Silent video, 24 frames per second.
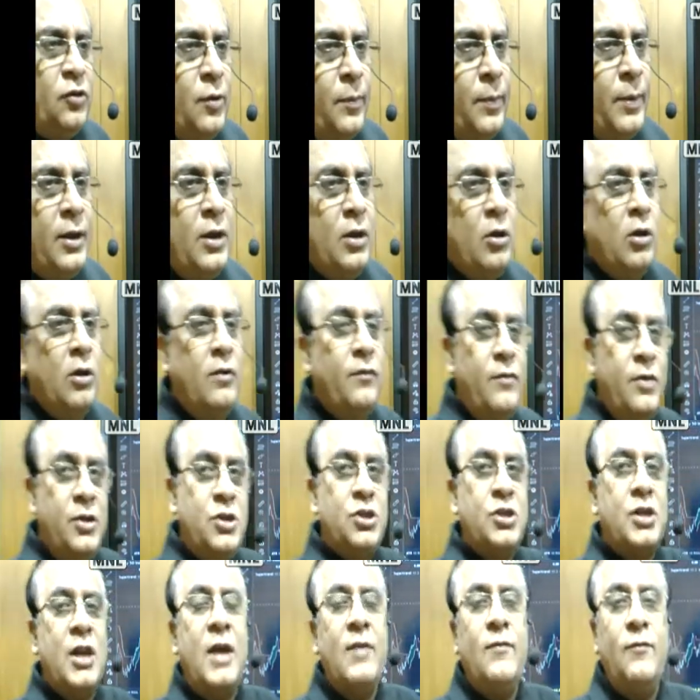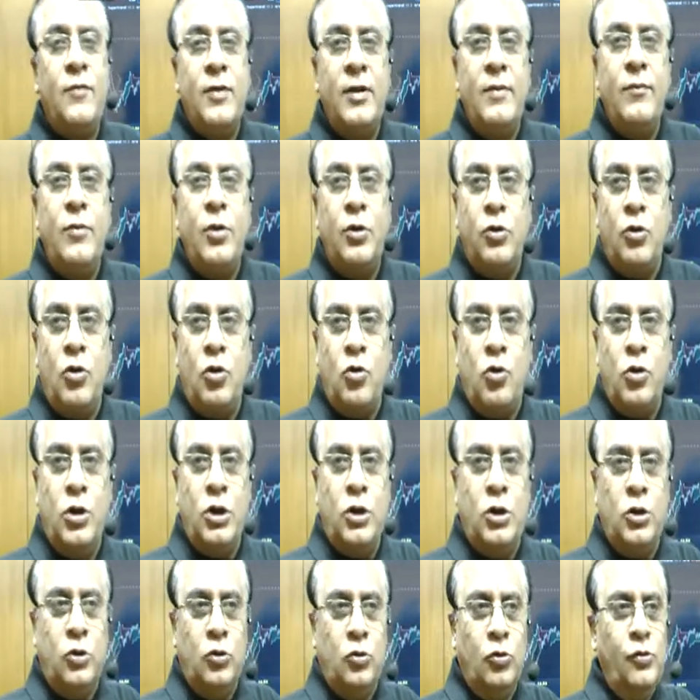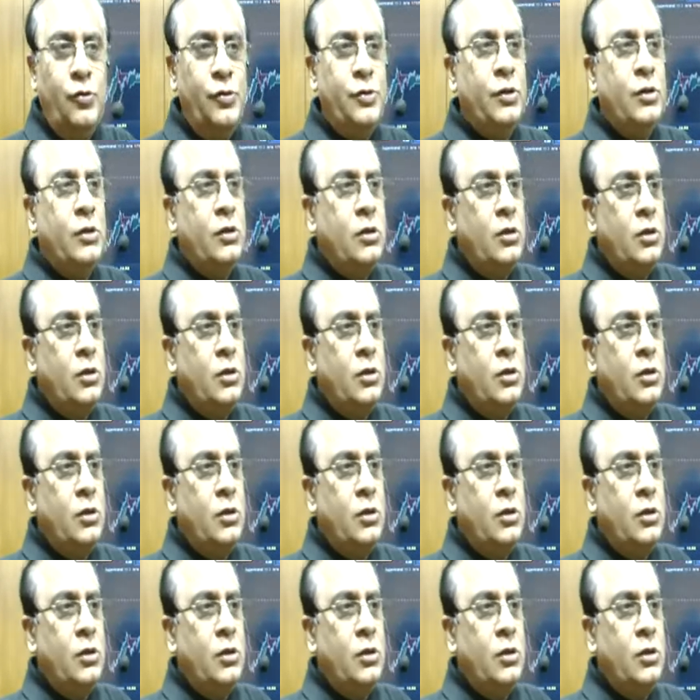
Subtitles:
depending on which time frame that you are going to use.